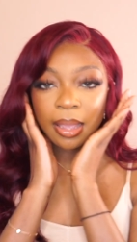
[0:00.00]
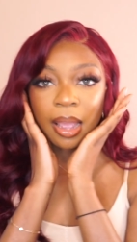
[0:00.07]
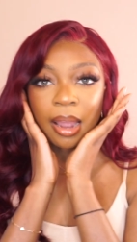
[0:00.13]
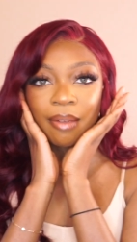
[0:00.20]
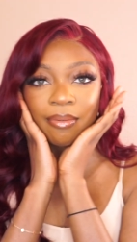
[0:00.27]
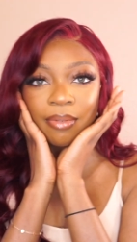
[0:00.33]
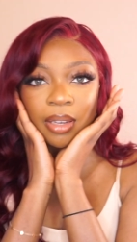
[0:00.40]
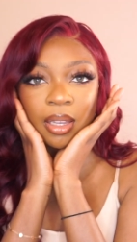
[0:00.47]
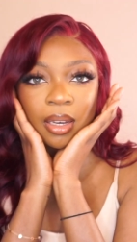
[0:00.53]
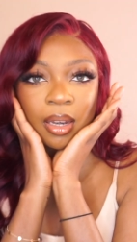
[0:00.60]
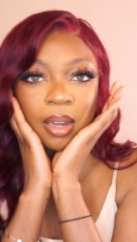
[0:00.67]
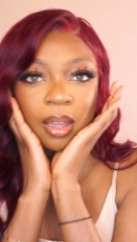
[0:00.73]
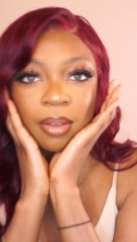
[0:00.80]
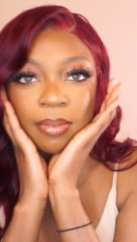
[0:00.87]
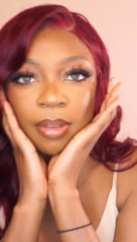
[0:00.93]
I really
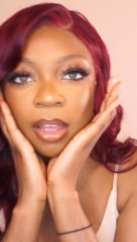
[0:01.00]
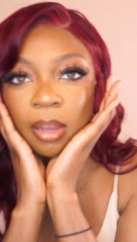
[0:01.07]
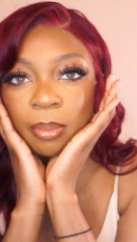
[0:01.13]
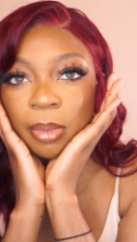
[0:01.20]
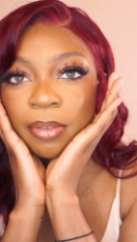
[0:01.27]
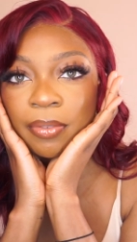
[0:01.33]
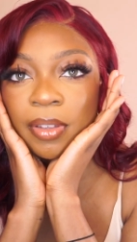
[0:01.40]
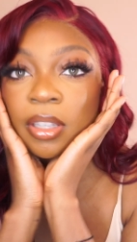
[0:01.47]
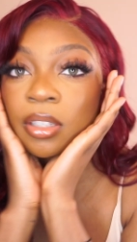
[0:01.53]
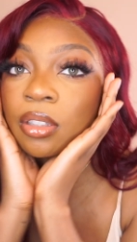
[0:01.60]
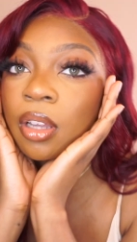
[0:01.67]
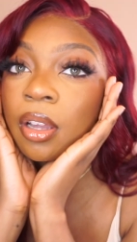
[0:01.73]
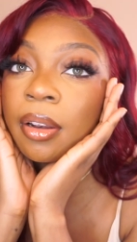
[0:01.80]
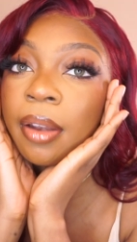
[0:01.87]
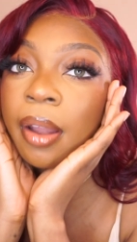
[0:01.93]
love how my face
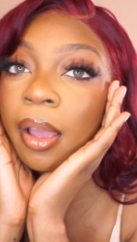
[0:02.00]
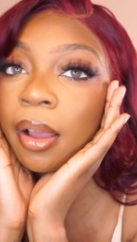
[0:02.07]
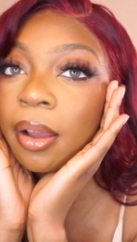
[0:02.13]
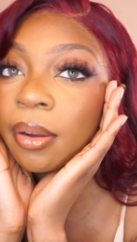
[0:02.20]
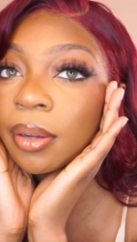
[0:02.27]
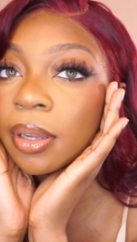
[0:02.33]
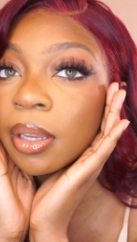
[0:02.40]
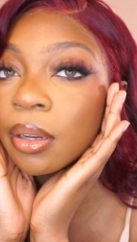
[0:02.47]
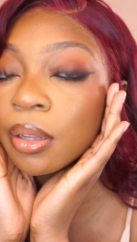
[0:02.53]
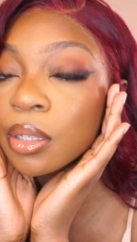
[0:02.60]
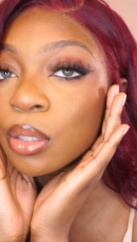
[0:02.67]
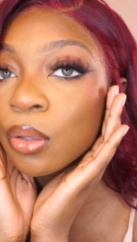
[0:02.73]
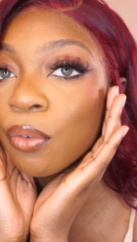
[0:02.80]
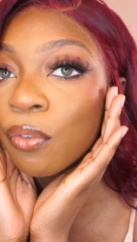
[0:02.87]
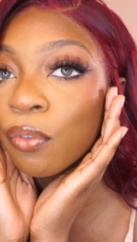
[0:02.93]
turned out. It looks
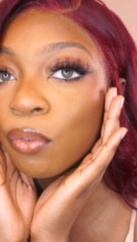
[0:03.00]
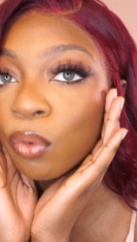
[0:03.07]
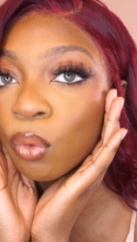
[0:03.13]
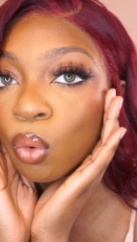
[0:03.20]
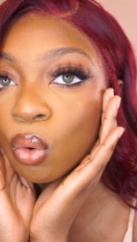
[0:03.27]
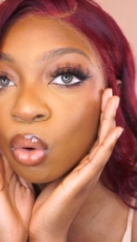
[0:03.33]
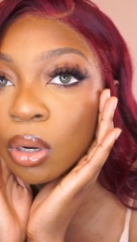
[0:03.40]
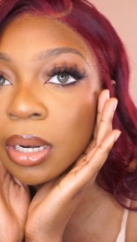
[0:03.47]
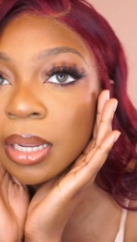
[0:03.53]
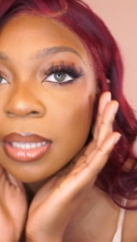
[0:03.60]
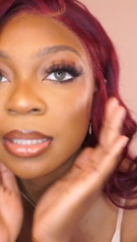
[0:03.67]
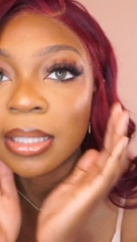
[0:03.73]
flawless.